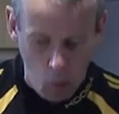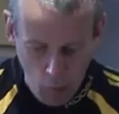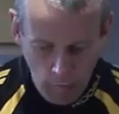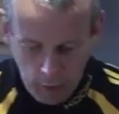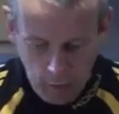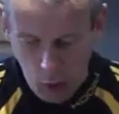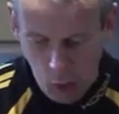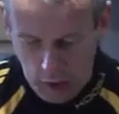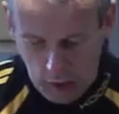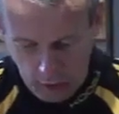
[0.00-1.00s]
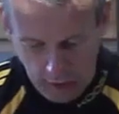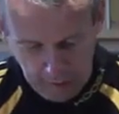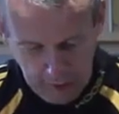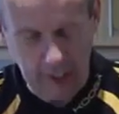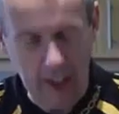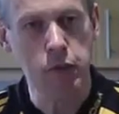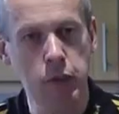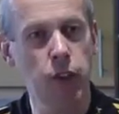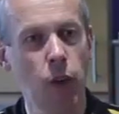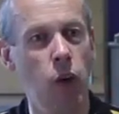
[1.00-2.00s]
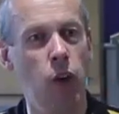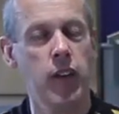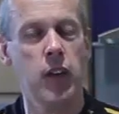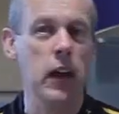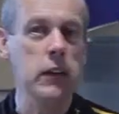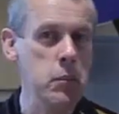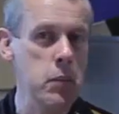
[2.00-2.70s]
with some cool new stuff we didn't have before maybe a